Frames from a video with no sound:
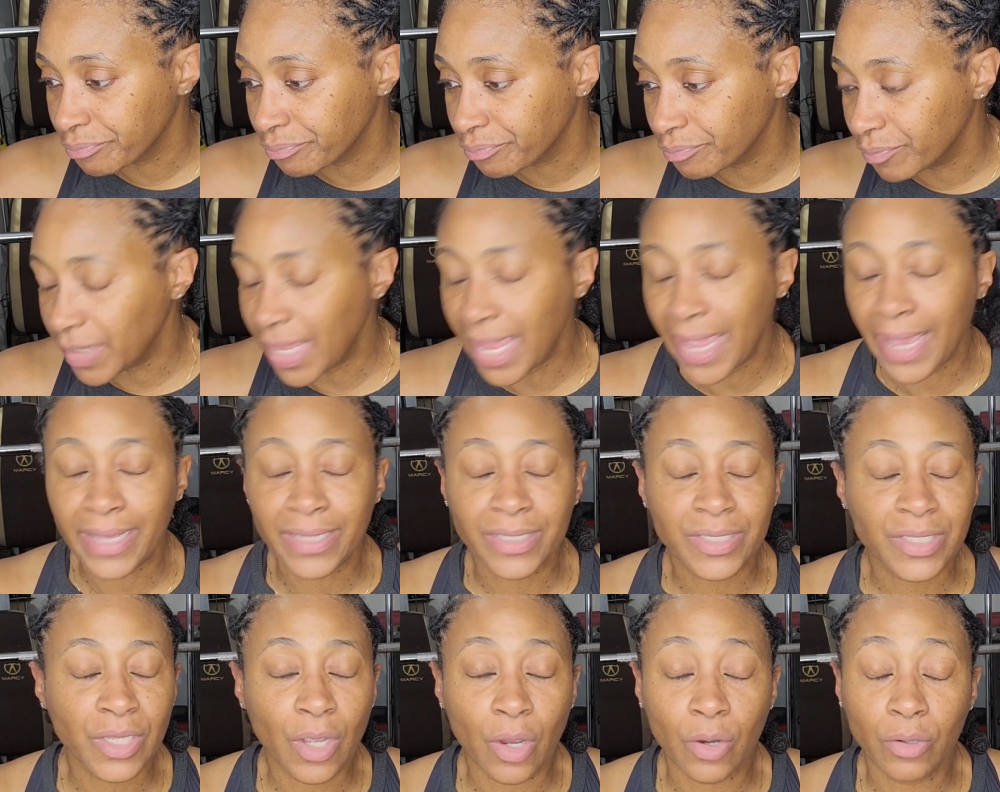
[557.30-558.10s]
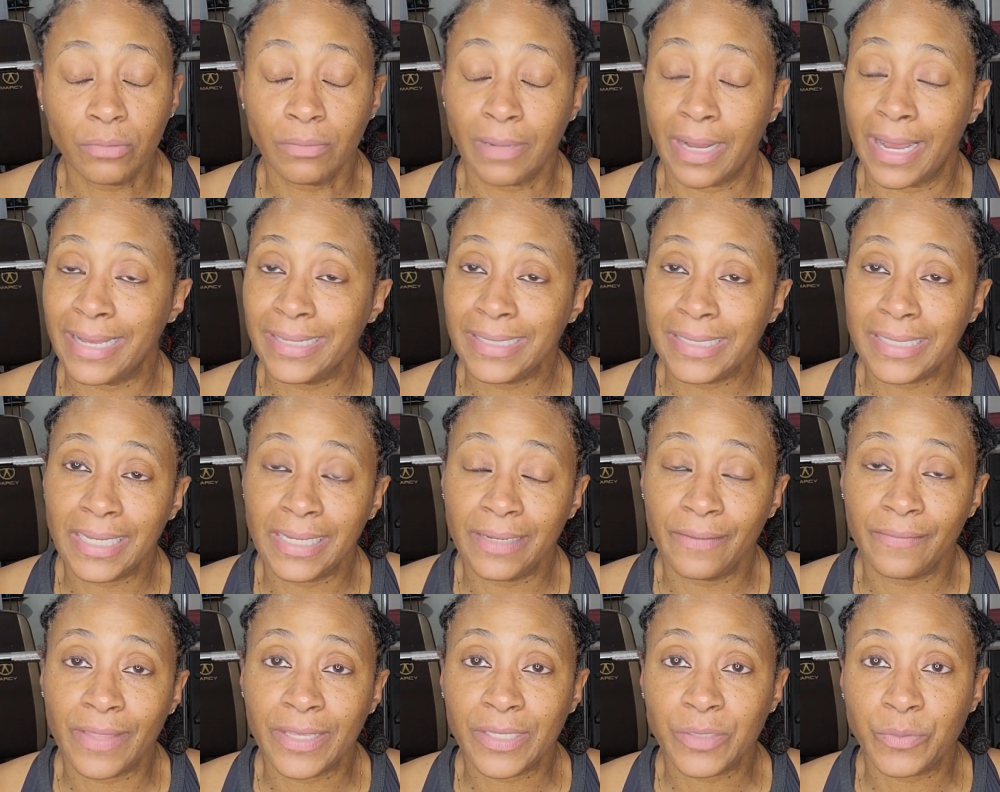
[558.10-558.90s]
yeah, so I say
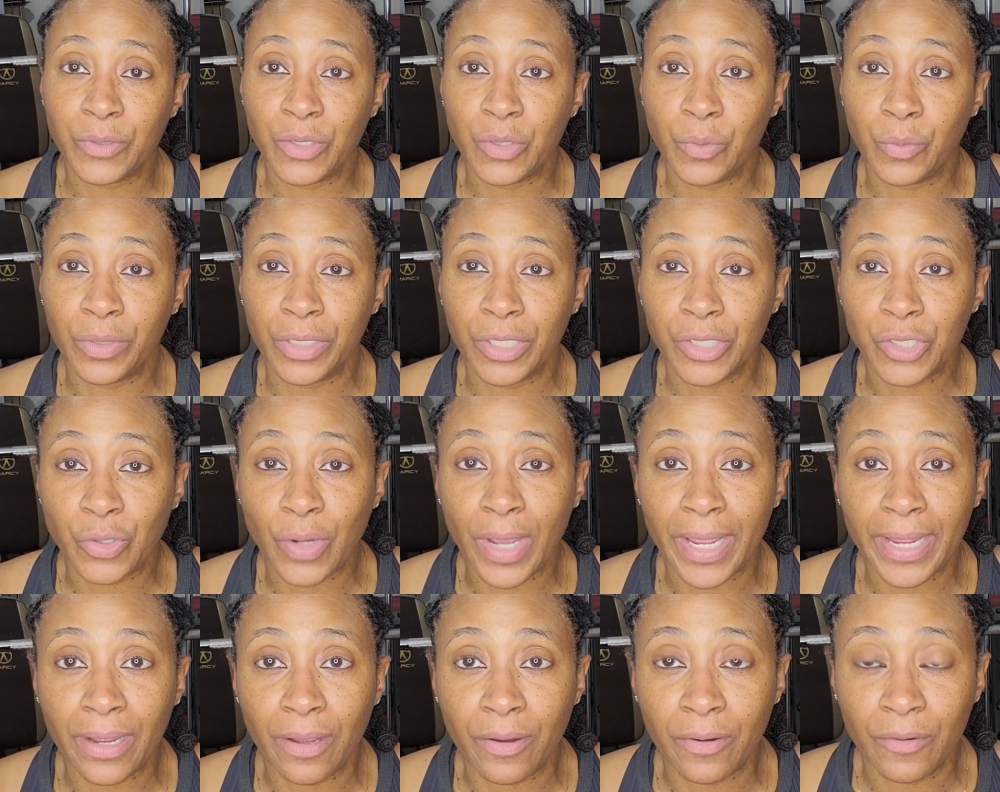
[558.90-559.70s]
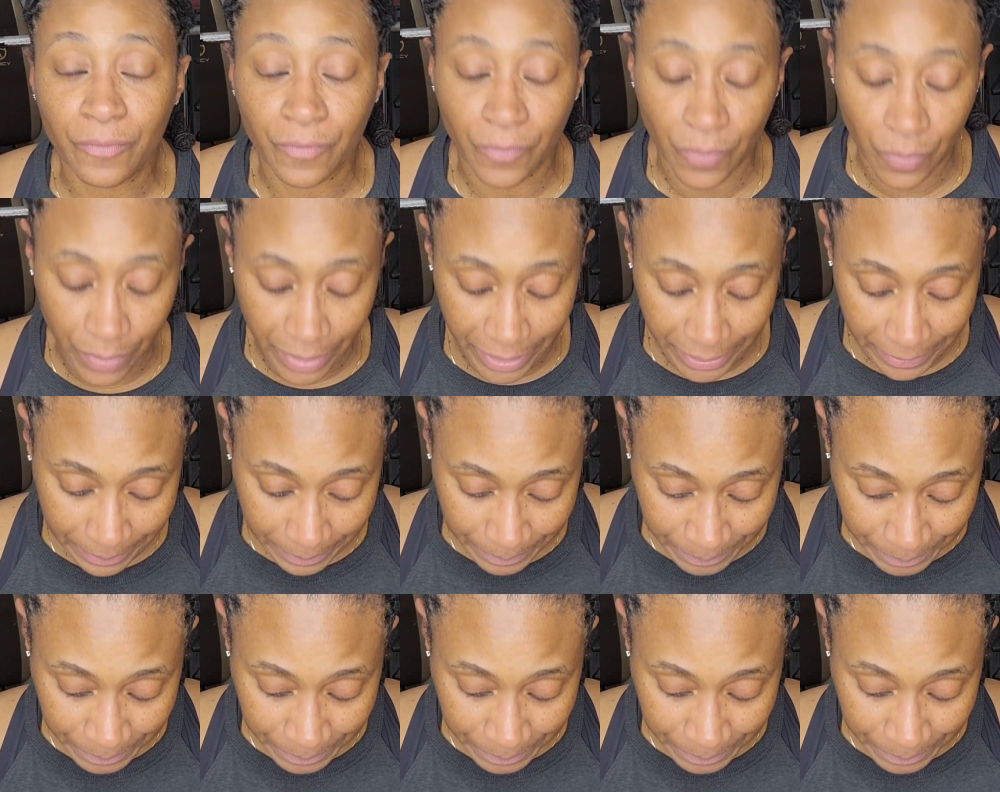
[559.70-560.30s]
if that's what you want to try, go for it.